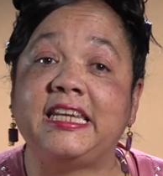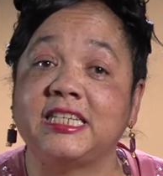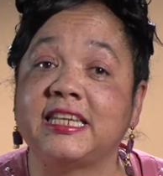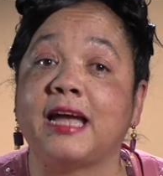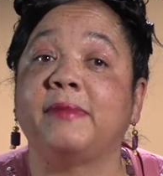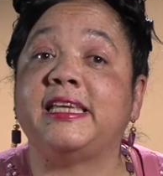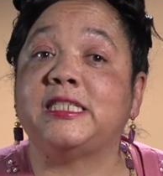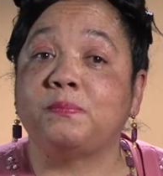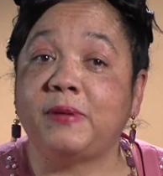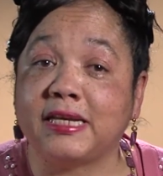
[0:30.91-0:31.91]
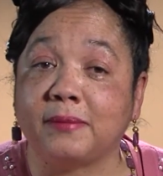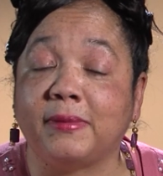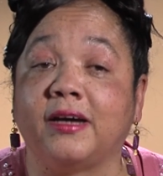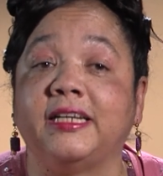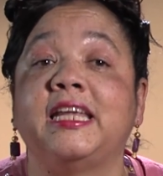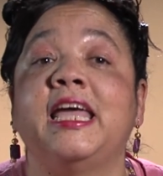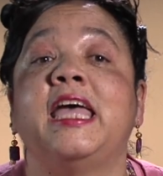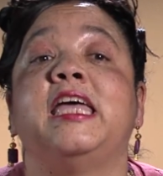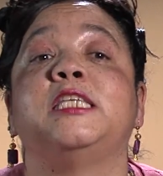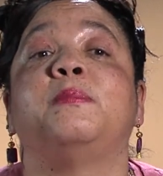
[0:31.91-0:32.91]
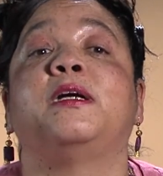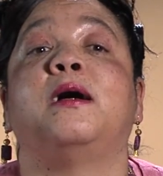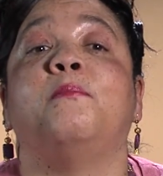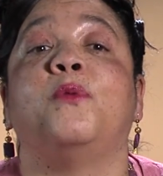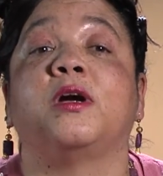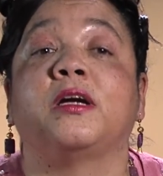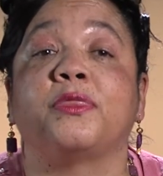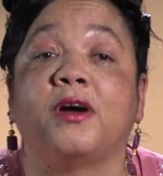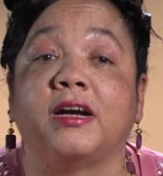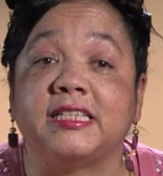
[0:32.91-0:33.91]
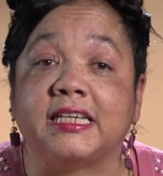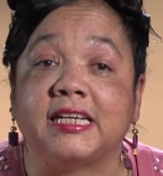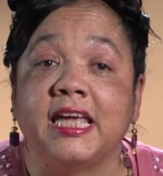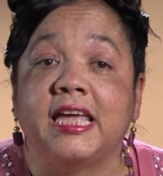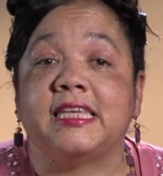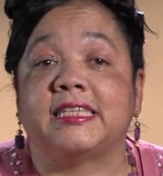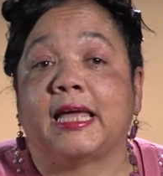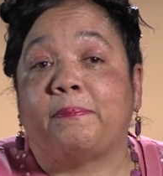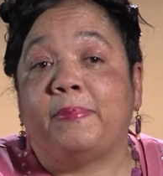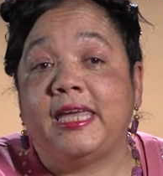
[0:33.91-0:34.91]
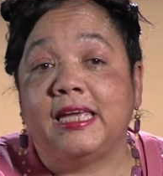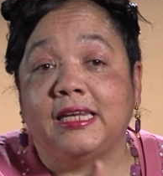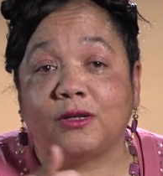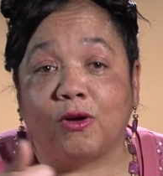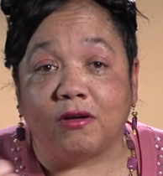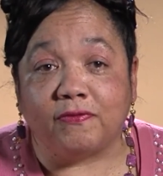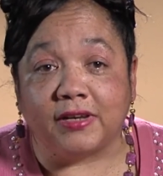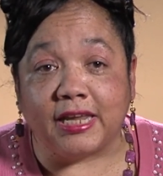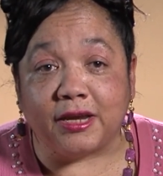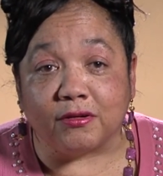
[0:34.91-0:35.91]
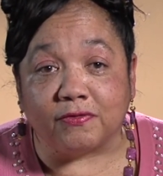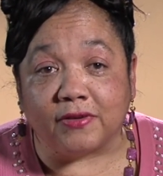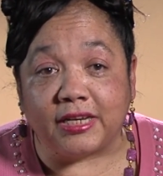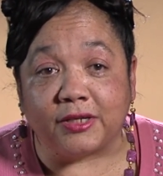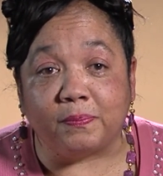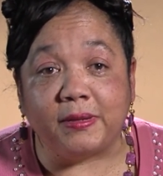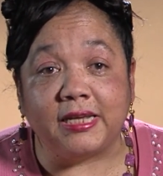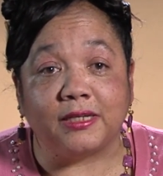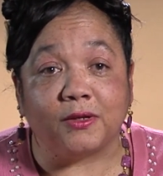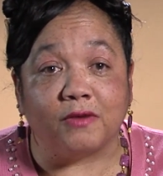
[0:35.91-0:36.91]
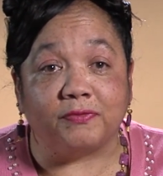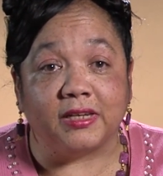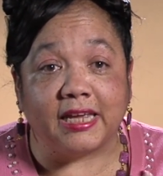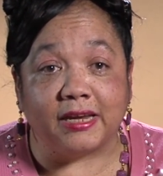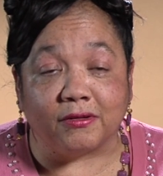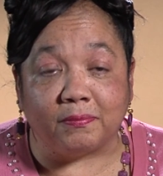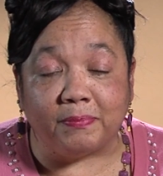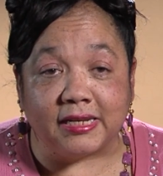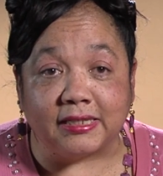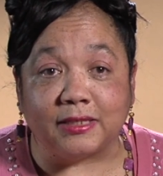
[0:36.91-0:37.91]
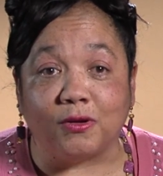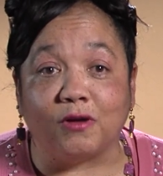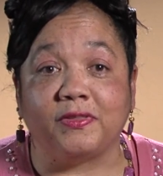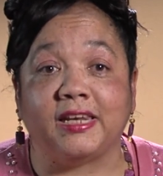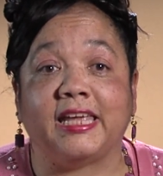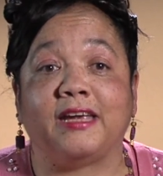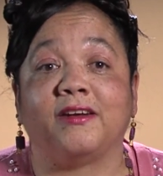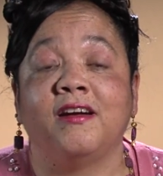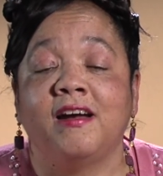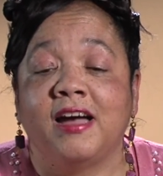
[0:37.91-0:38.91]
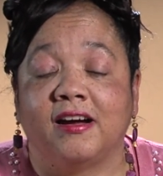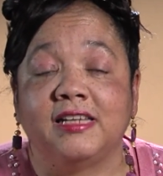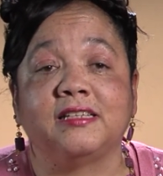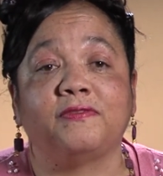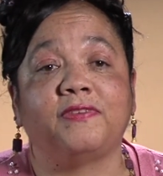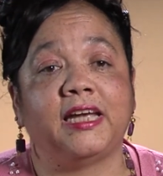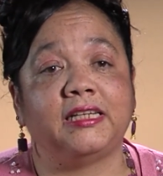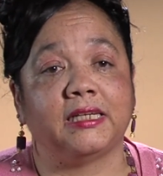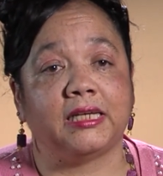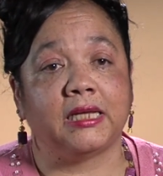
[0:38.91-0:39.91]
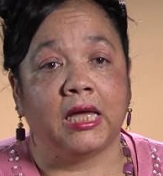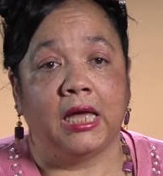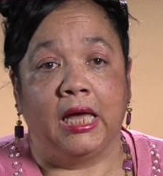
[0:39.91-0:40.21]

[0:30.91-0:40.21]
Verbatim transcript: Each time I speak about it, it's become more cathartic. It's like peeling off a layer of, you know, peeling off the layer and peeling it off the layer until finally,